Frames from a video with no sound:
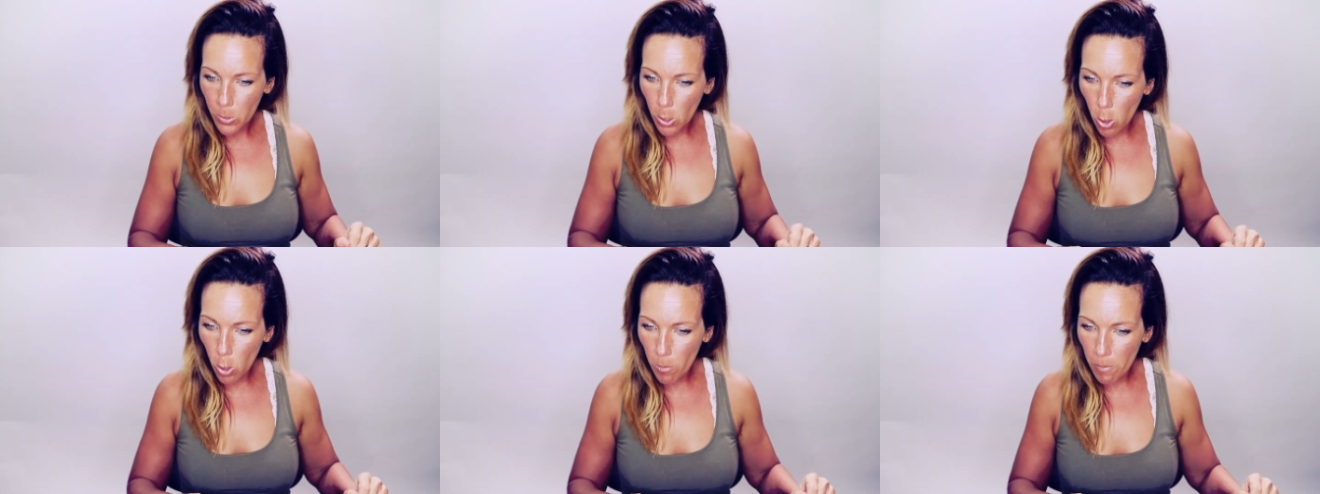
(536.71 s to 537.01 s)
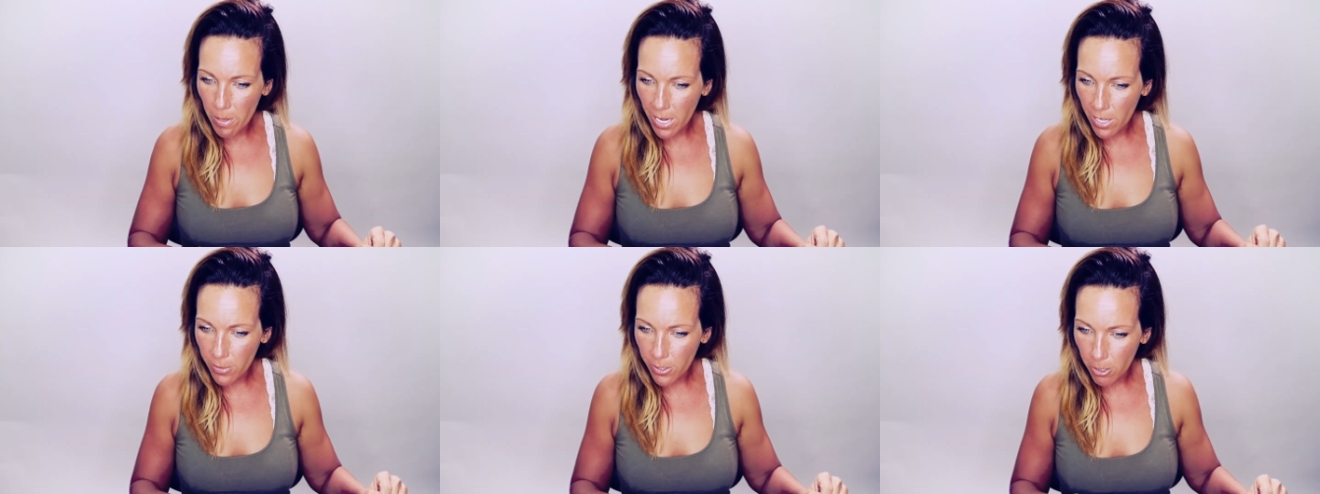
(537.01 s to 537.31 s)
Oh
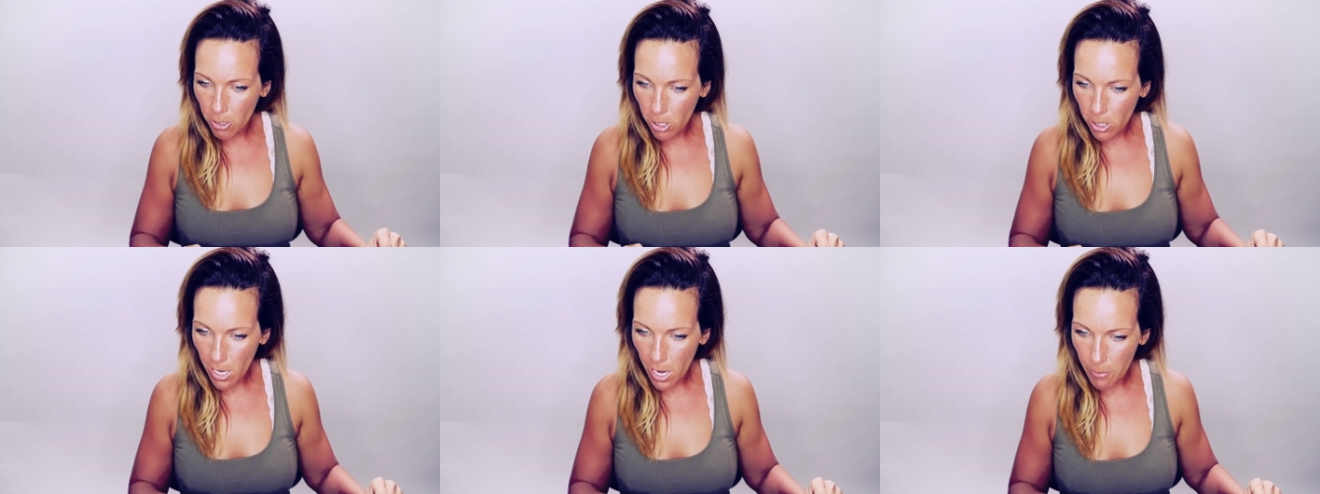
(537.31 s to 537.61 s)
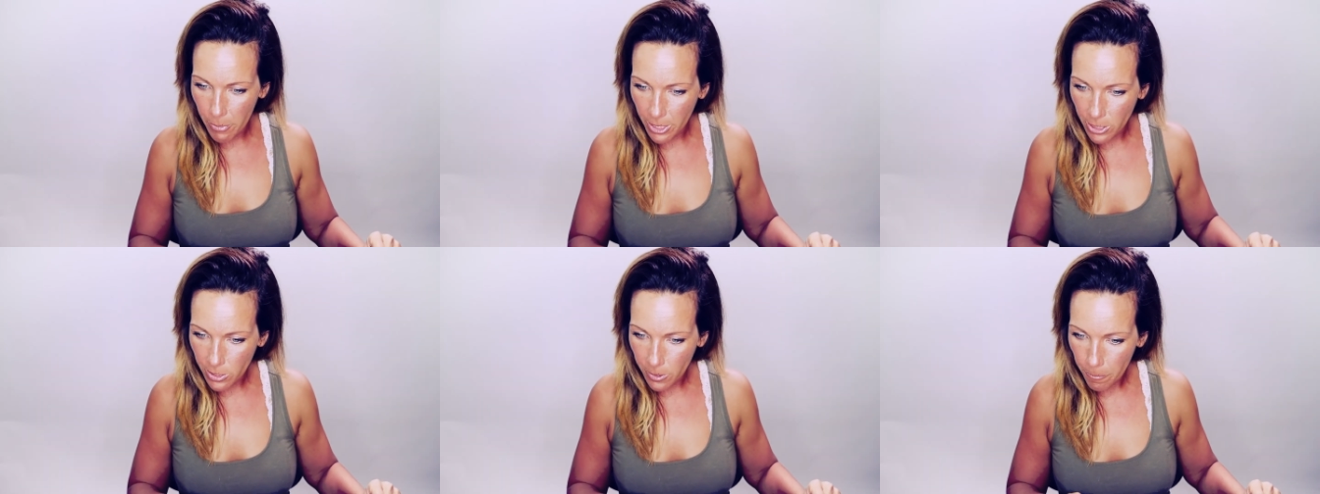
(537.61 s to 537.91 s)
man, there are
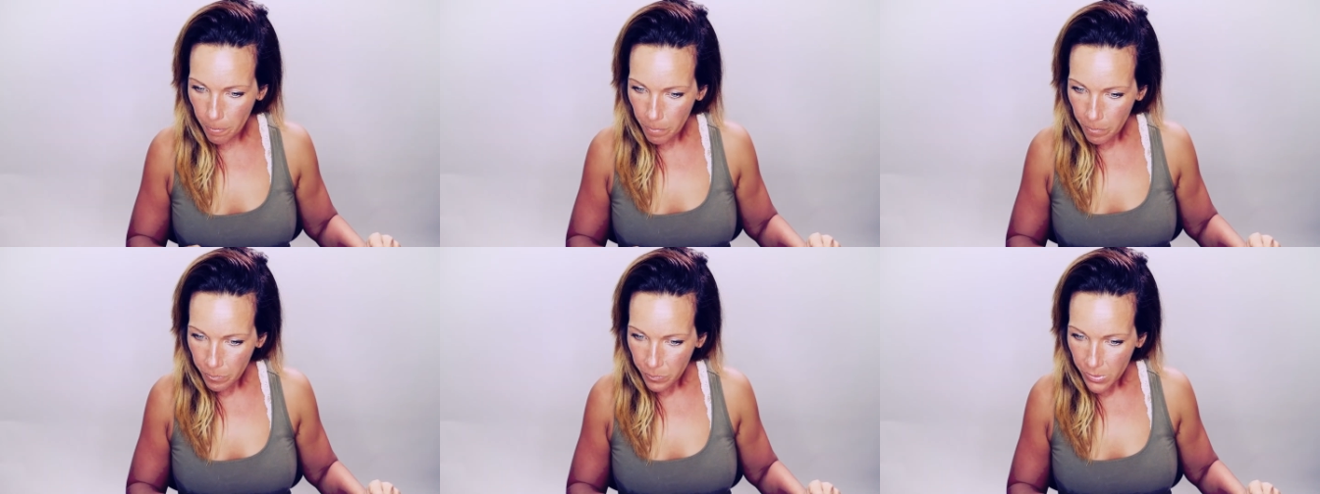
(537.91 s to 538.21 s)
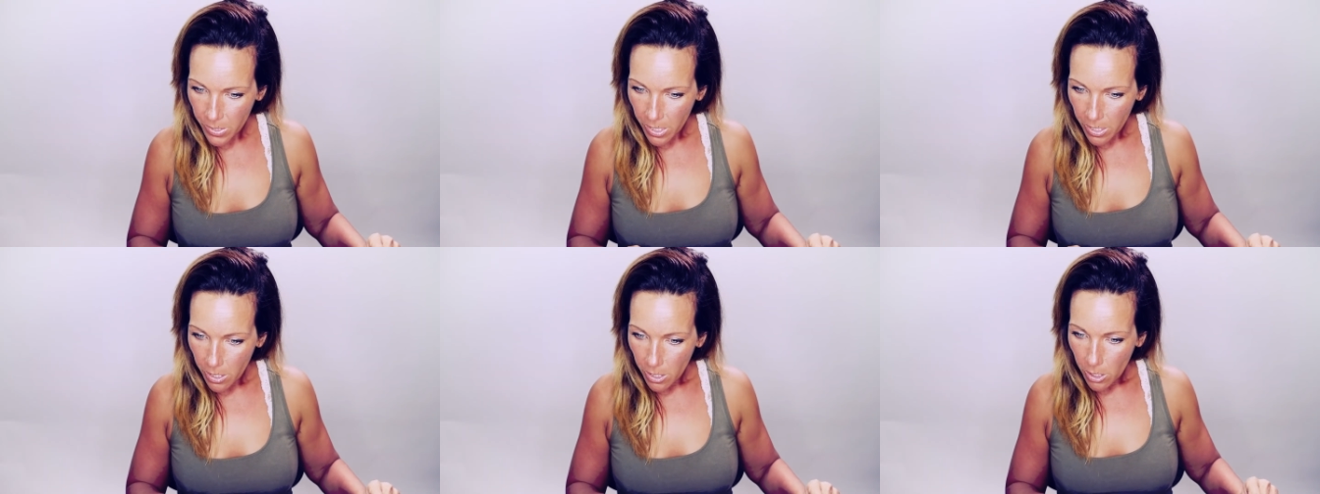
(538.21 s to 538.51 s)
comments.
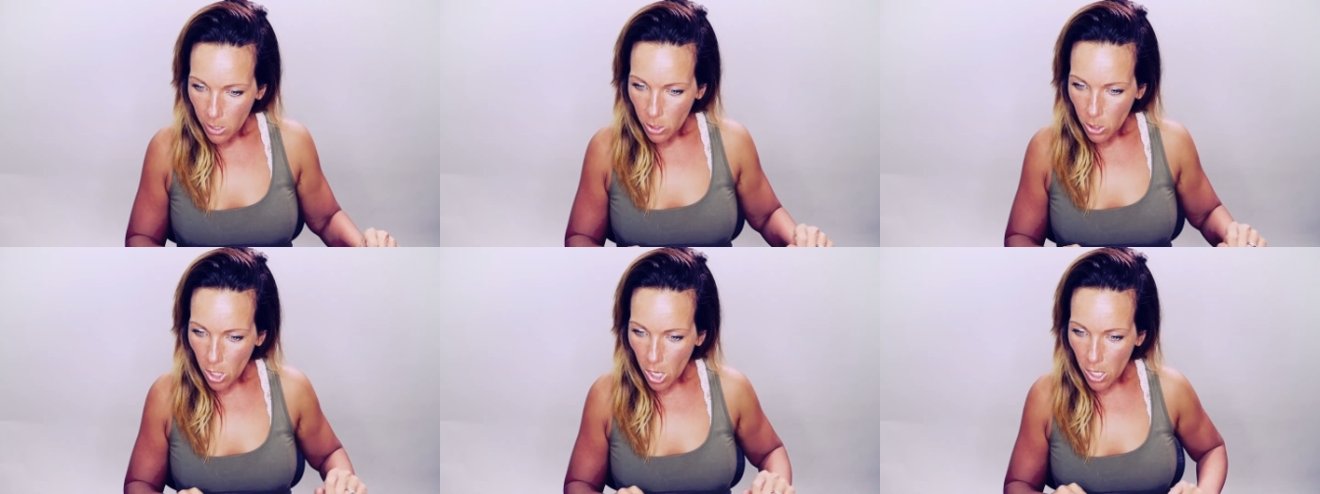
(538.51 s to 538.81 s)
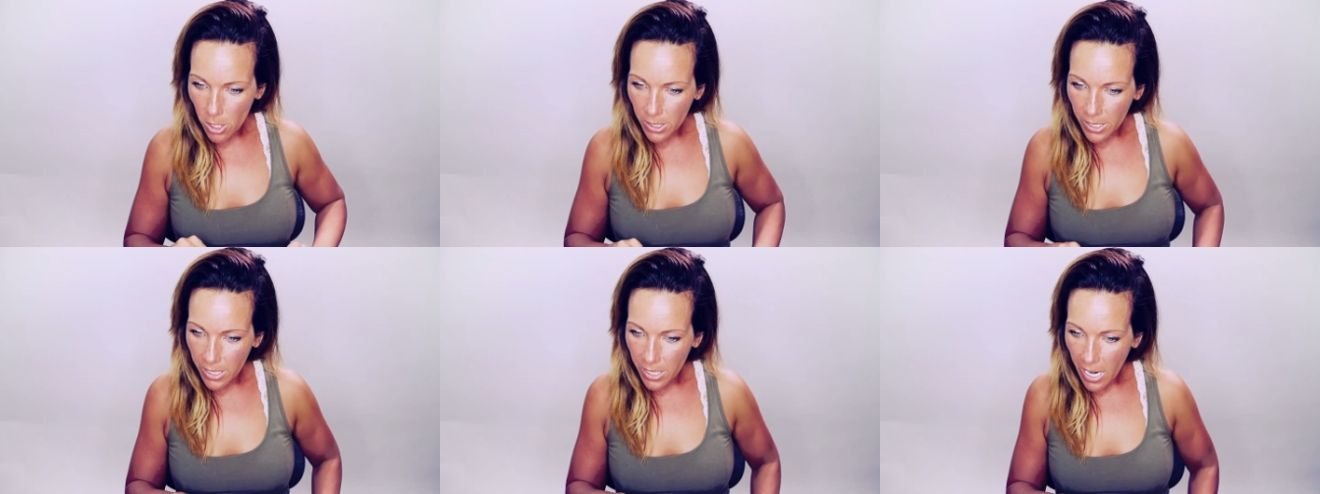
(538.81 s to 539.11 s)

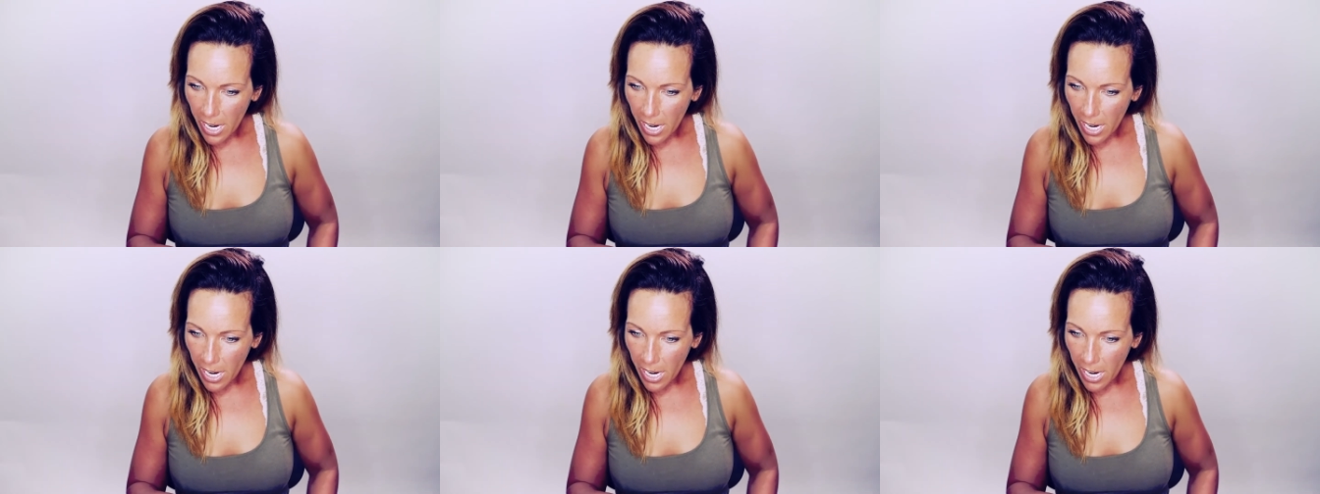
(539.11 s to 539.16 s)
Carlin,